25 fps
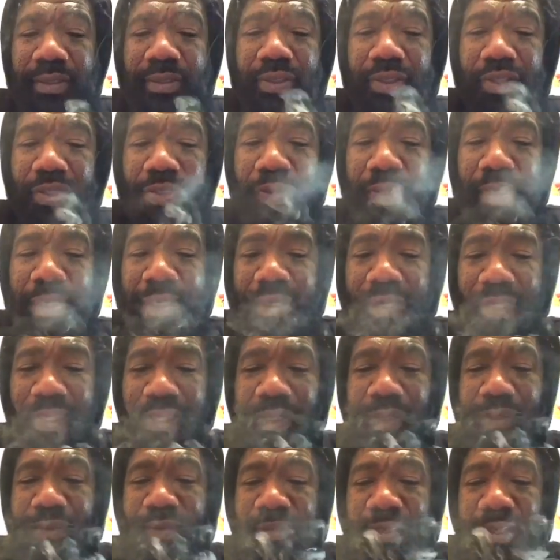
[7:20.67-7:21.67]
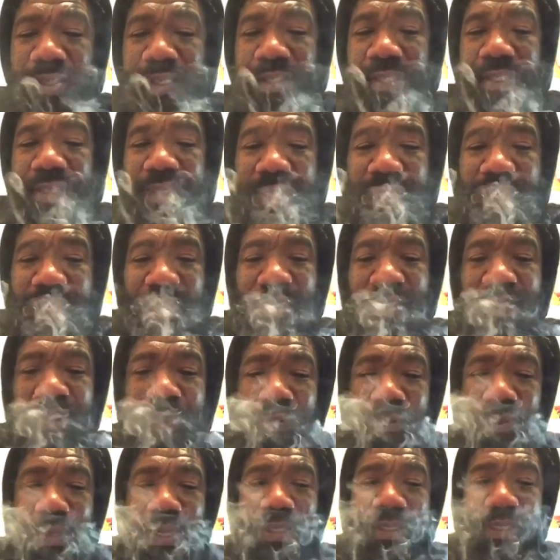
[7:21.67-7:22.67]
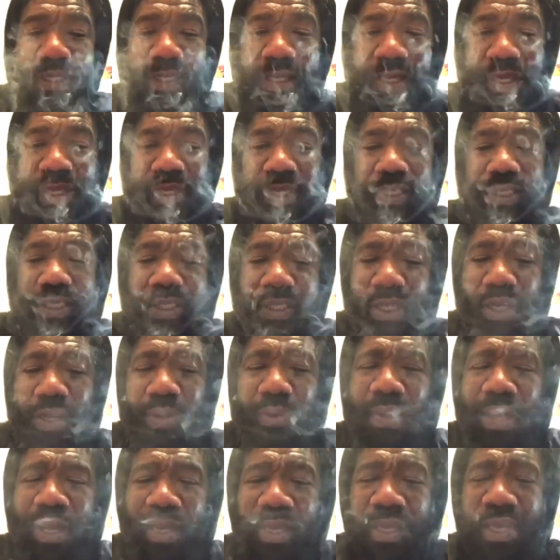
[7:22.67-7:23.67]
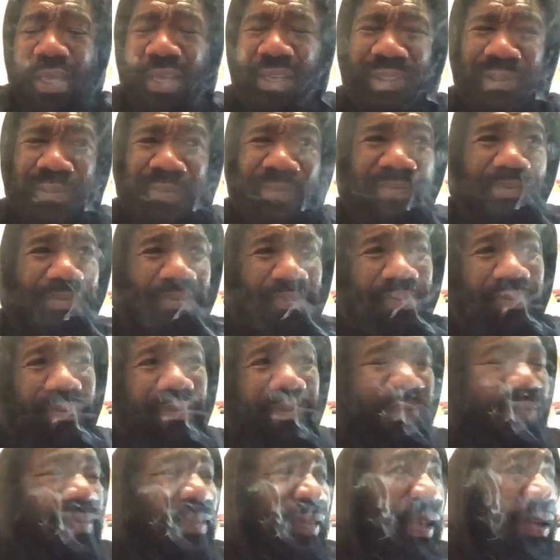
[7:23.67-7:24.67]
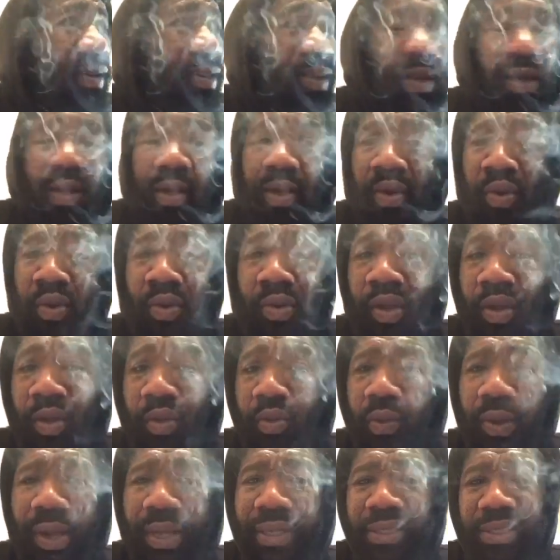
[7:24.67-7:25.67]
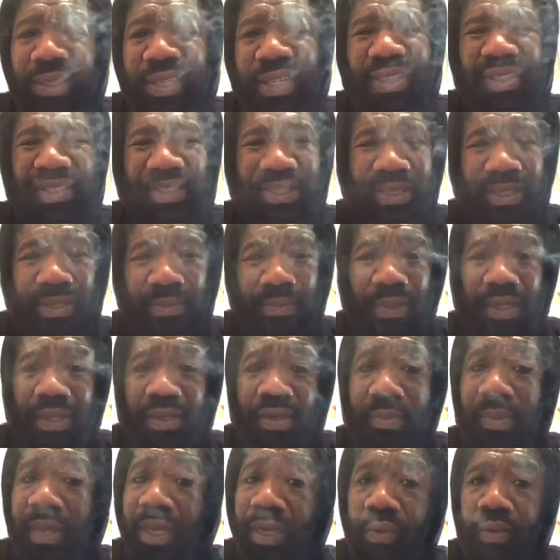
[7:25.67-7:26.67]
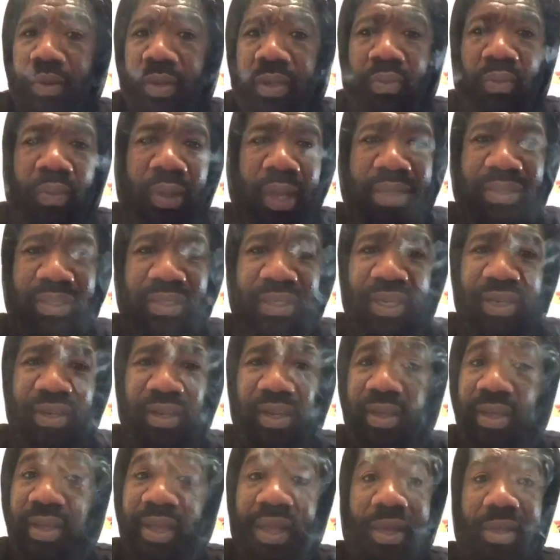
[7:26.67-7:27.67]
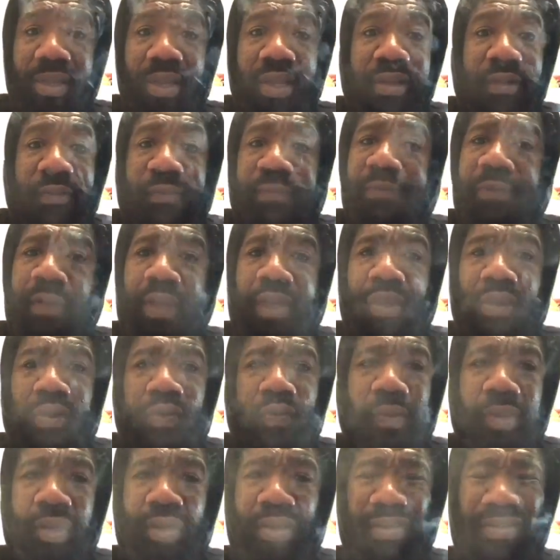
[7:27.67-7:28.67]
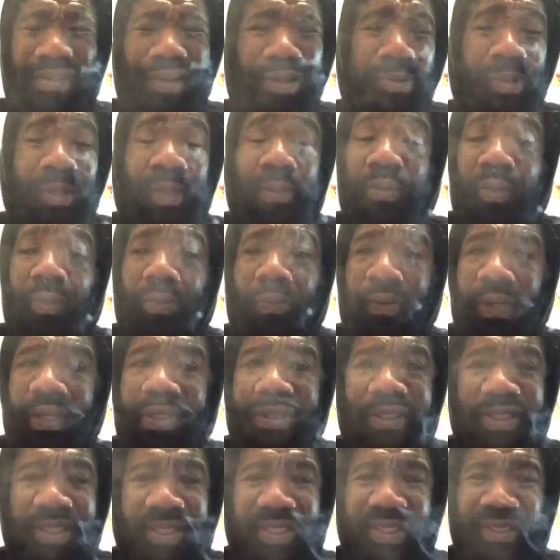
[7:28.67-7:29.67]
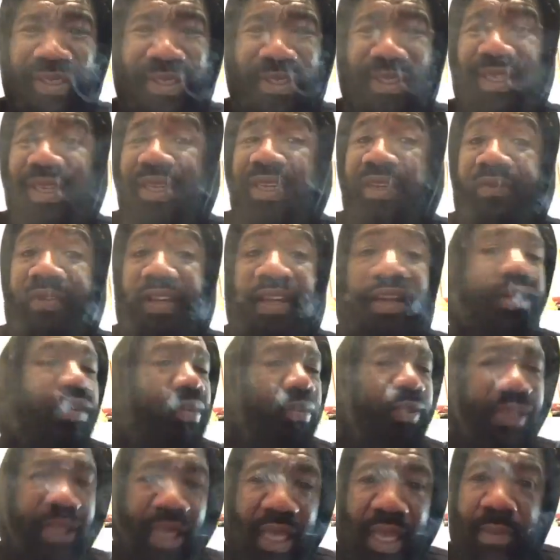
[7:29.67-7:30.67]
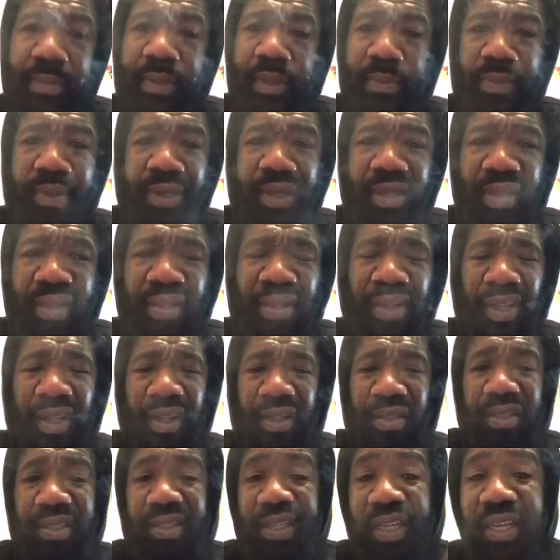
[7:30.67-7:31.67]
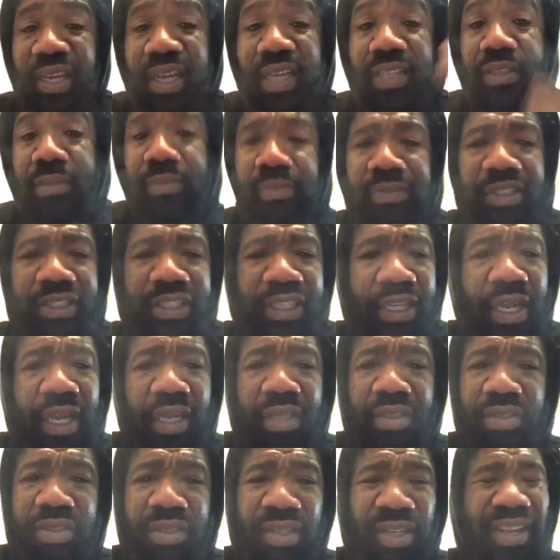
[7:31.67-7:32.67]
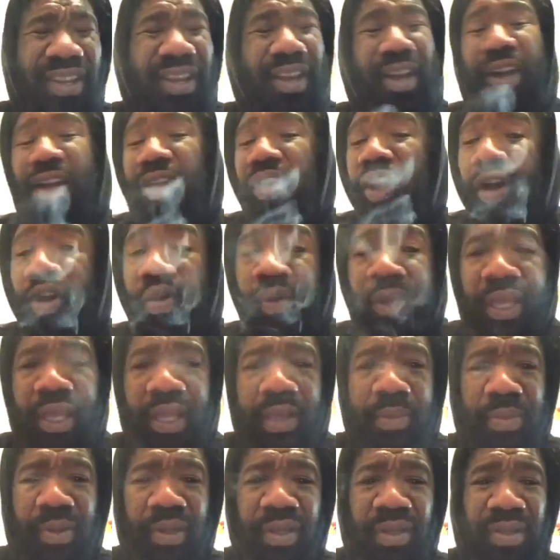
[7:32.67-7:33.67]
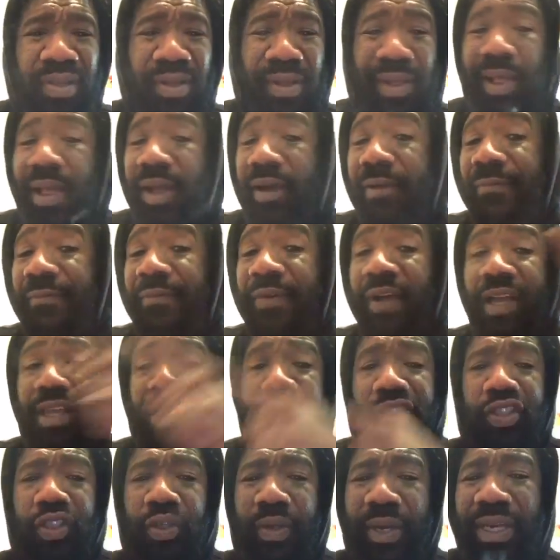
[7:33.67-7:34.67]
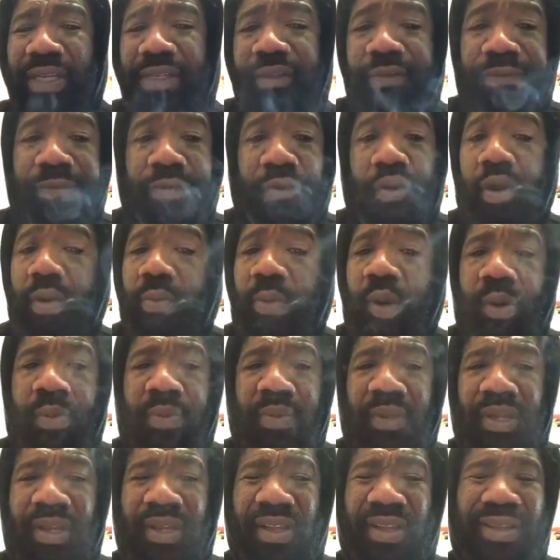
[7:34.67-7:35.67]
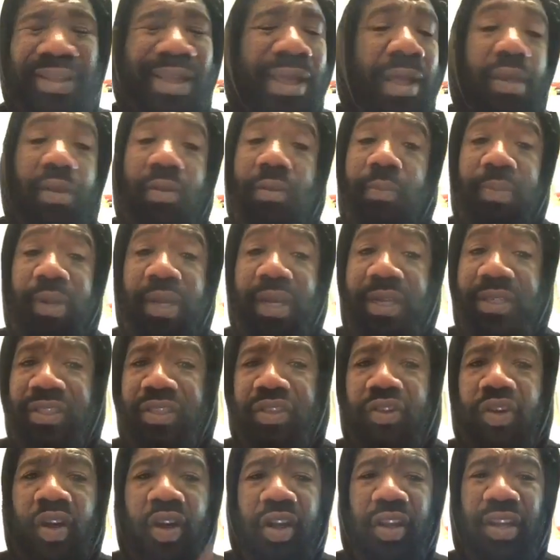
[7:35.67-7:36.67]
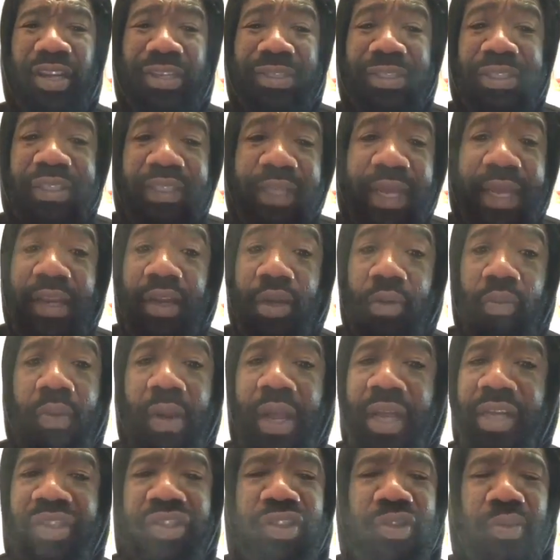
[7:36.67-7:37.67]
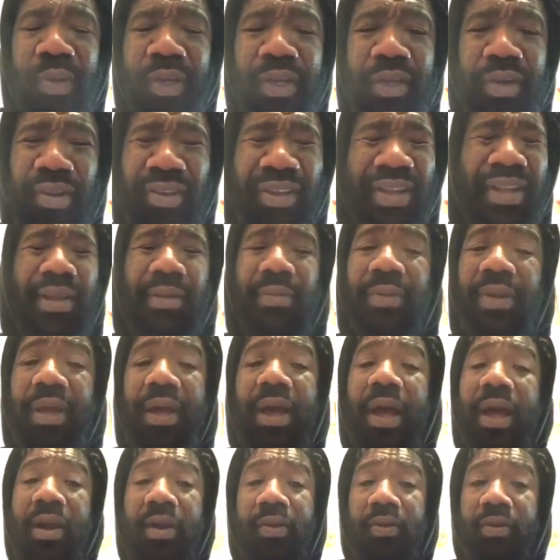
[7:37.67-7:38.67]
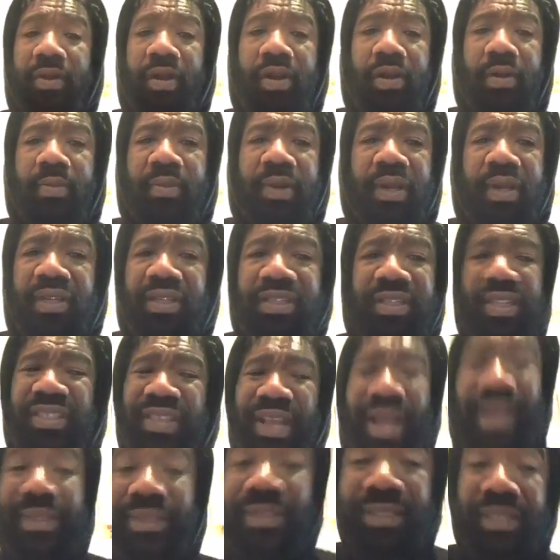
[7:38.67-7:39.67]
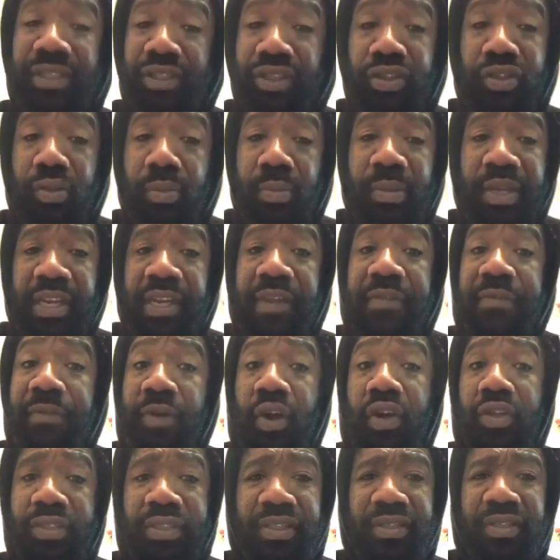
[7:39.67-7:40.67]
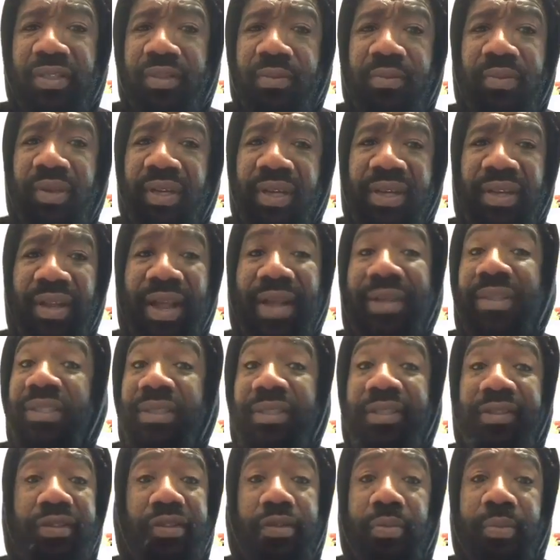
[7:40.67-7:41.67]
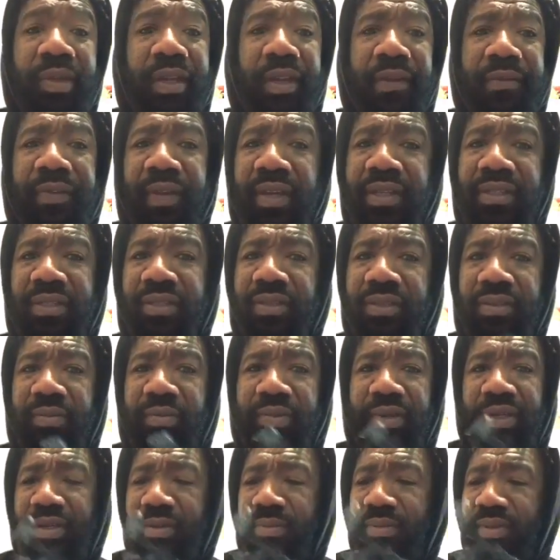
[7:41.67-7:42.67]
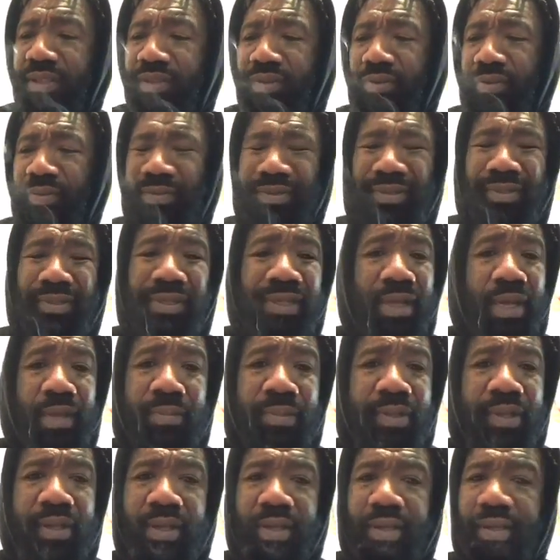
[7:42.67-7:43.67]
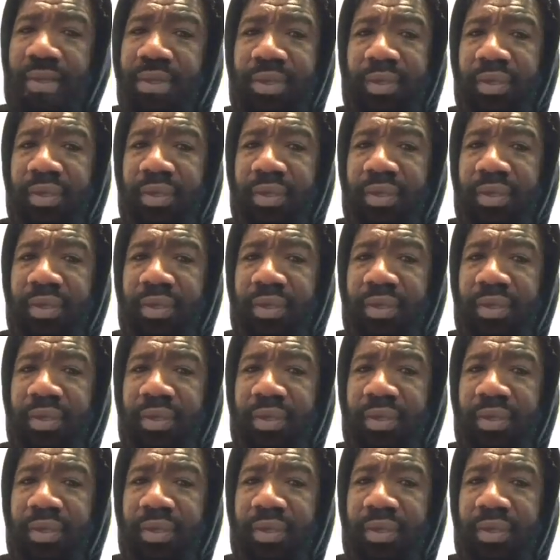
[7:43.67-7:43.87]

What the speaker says: Trending, it's a way to get a show, I guess. Who gonna watch that shit, blood? Nobody wanna watch that nigga act like a fucking weirdo. Nobody wanna watch that shit. This shit ain't even entertainment, blood. This nigga got some chucks, a Cohiba, a fucking Transformer, blood. Blood, just all a Shayla Rock sweater. But I don't know, blood. It's just, I seen too many faucets of blood. I seen too many faces of blood. Too many, it's like, blood.